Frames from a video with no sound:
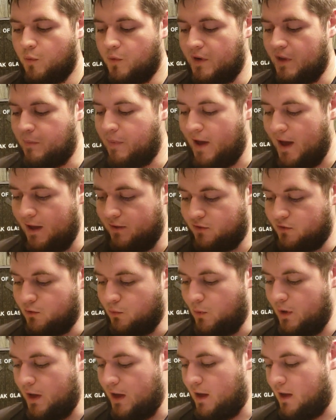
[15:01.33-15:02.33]
when he passed
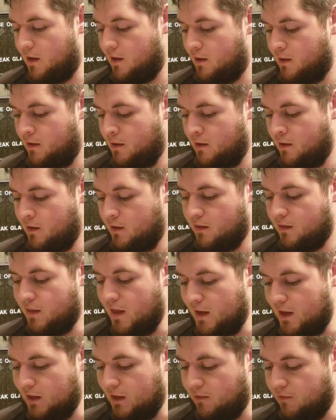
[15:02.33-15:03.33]
away,
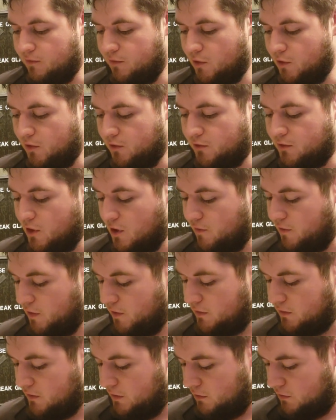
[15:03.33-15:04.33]
thanking him for his
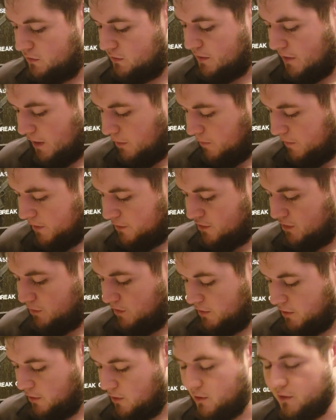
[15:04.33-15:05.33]
service, and it was signed by
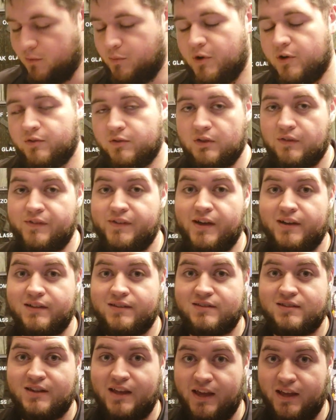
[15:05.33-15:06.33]
Jimmy Carter, President of the United
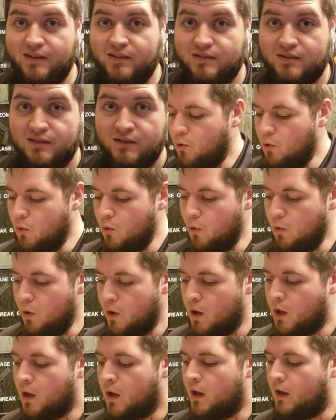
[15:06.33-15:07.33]
States.
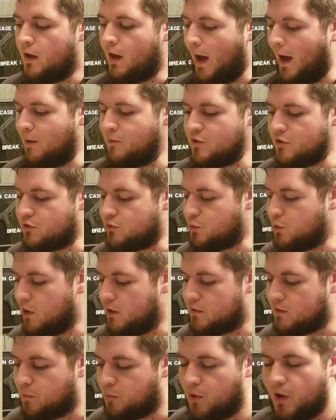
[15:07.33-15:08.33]
Who, I'm just
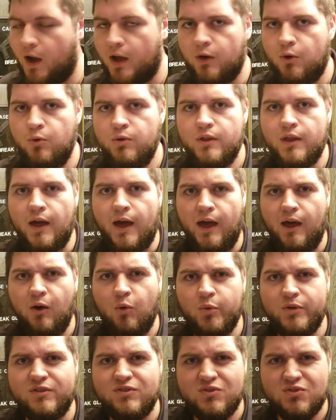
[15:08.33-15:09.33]
really surprised, who the
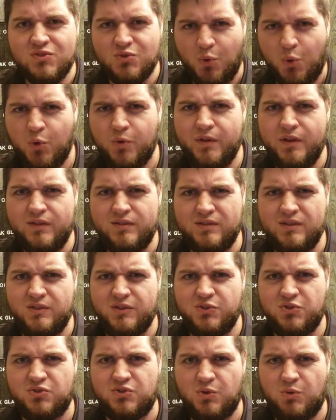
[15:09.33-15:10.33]
hell would store this in
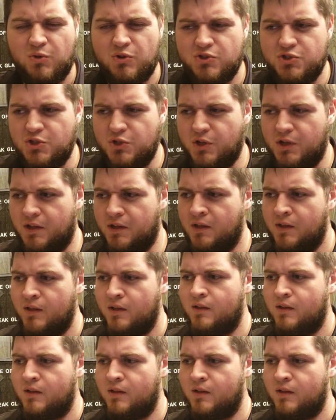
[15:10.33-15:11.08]
their storage unit